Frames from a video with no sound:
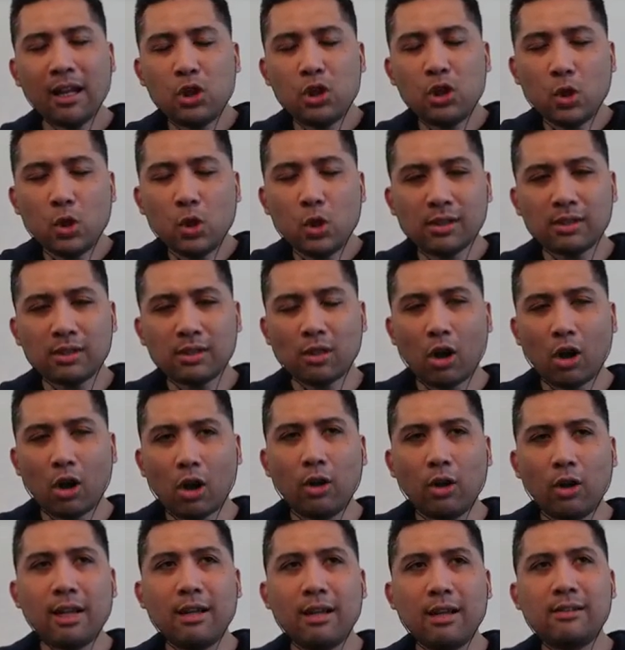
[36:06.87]
it uses
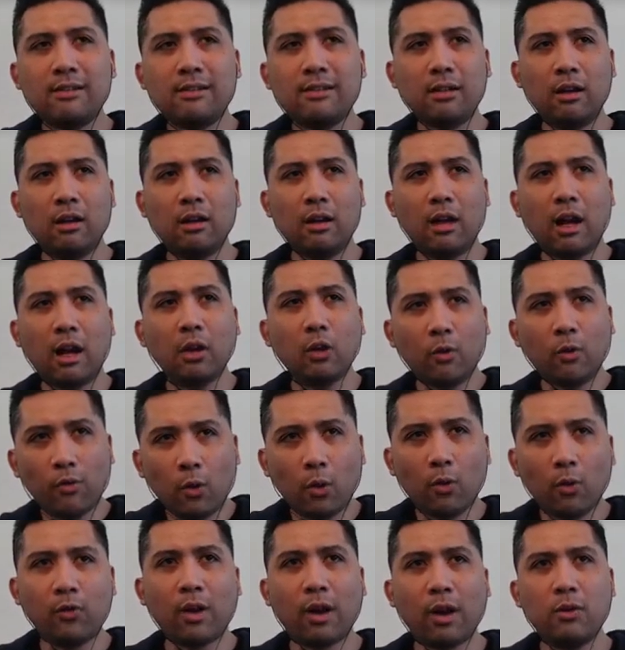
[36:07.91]
all his I know
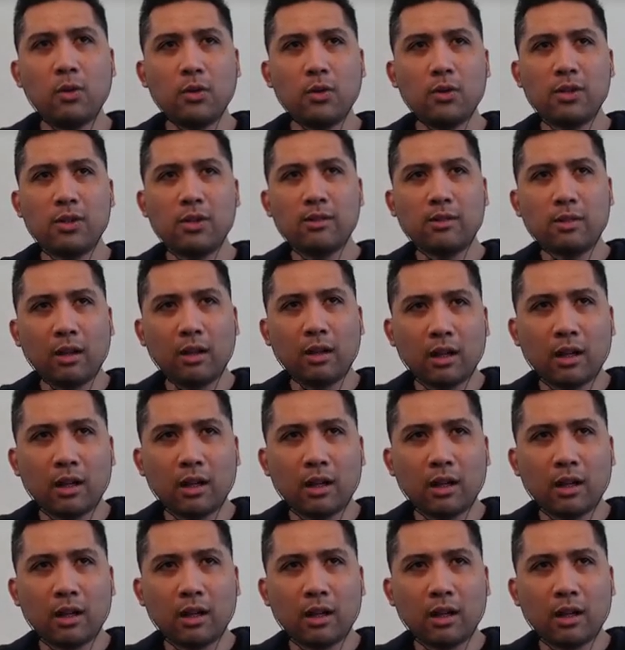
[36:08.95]
Form 5 uses